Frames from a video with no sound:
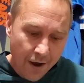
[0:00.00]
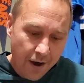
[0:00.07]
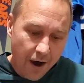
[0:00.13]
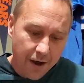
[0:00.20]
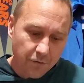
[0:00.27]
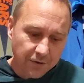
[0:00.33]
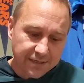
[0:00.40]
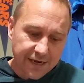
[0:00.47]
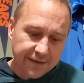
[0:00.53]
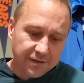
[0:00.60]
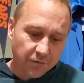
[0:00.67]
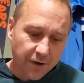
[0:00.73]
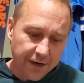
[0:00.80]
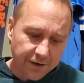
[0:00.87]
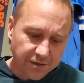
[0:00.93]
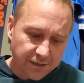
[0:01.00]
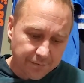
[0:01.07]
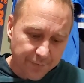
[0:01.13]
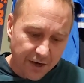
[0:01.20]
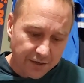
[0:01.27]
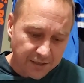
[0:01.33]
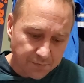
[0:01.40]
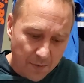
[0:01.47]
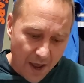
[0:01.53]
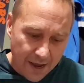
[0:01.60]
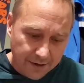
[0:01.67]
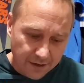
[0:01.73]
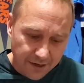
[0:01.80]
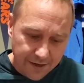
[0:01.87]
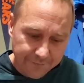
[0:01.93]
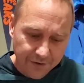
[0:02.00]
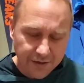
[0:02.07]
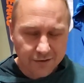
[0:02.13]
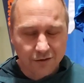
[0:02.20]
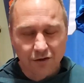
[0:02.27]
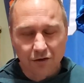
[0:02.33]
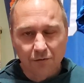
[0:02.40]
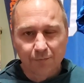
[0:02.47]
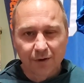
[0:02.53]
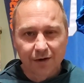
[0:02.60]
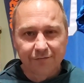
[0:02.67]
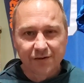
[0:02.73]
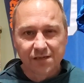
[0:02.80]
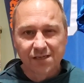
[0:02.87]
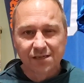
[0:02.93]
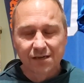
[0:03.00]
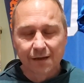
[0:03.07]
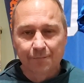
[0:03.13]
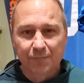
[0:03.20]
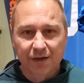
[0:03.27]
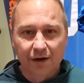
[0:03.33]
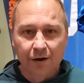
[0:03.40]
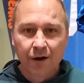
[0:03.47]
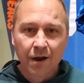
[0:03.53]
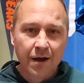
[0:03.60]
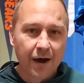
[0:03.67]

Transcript: I will take the Raiders to bounce back. Cleveland, a little bit of a slip here.